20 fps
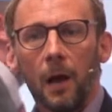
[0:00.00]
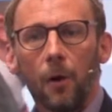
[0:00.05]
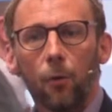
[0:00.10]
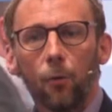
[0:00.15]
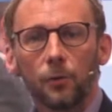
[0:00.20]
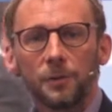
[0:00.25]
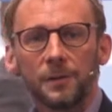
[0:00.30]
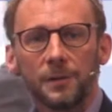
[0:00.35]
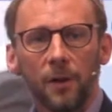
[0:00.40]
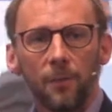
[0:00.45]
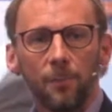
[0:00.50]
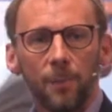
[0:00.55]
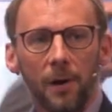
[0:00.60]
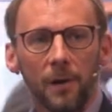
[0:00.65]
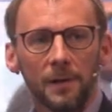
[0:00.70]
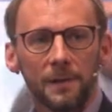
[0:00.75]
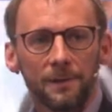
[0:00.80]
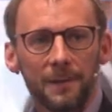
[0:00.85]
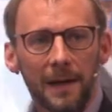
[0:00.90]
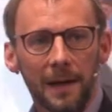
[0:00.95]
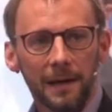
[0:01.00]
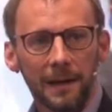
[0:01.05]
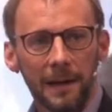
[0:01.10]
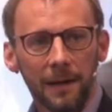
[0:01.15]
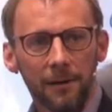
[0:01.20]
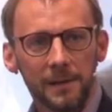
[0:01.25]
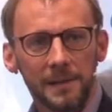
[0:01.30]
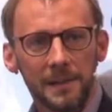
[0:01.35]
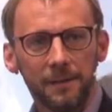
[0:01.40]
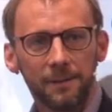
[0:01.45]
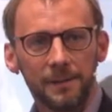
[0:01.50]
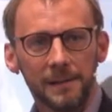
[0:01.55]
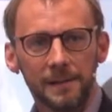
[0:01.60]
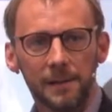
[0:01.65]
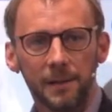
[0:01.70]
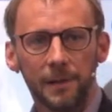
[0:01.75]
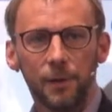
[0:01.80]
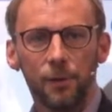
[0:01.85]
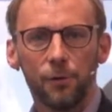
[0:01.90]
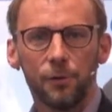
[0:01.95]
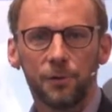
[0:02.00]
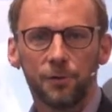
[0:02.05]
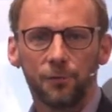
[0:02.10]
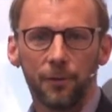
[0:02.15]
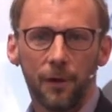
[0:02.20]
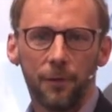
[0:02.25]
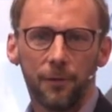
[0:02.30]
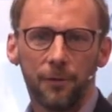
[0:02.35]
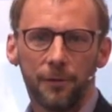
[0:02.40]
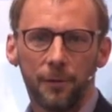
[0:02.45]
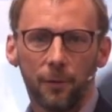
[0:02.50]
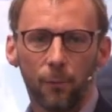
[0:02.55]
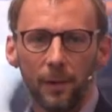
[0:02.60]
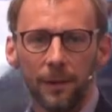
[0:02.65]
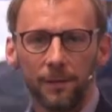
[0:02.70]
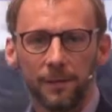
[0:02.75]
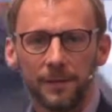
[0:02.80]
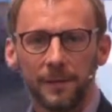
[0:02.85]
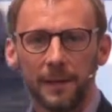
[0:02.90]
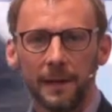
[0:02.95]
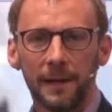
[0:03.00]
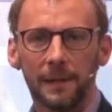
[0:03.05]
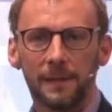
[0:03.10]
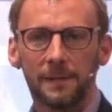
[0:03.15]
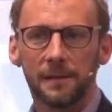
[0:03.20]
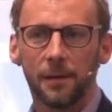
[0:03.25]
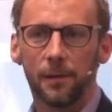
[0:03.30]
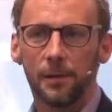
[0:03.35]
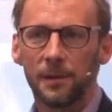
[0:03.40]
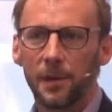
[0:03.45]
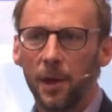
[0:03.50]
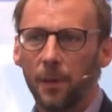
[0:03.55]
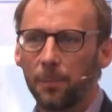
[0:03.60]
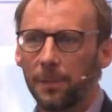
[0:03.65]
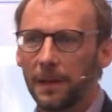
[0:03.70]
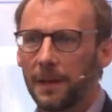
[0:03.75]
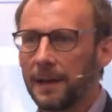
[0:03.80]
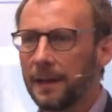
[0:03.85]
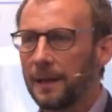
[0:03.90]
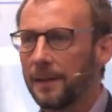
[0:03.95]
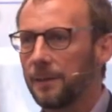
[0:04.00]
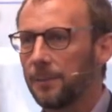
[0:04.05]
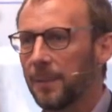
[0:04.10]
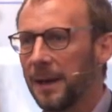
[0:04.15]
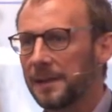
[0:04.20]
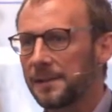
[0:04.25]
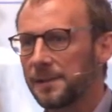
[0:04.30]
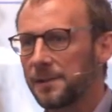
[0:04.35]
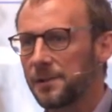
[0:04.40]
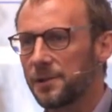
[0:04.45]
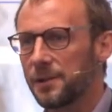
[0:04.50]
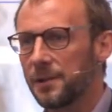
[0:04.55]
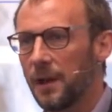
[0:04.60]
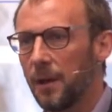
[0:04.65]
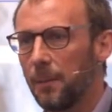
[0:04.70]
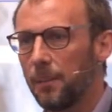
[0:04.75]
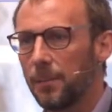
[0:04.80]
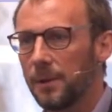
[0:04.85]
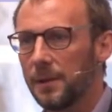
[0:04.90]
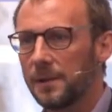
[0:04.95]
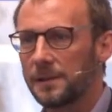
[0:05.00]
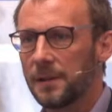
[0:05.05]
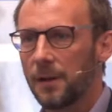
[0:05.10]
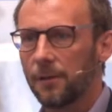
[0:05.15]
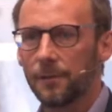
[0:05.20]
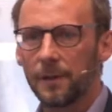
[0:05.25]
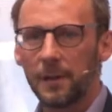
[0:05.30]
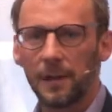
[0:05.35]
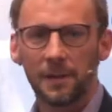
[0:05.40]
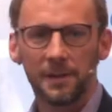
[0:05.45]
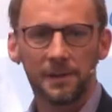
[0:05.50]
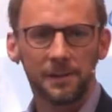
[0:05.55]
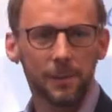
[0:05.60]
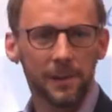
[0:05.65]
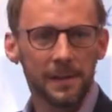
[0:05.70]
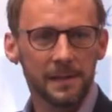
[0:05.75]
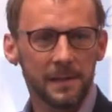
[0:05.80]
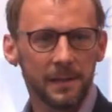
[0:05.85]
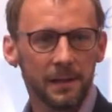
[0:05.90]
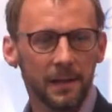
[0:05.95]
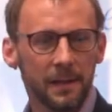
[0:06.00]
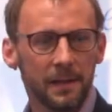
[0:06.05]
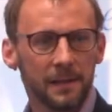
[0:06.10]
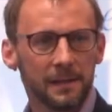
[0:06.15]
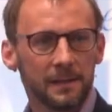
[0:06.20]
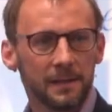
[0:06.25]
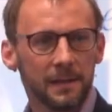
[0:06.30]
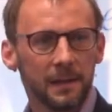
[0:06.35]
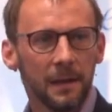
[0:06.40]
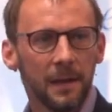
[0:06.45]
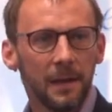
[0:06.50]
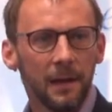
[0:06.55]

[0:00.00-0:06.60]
Also part of that narrative is the huge growth that we've seen. So a doubling in passenger numbers over the last 20 years.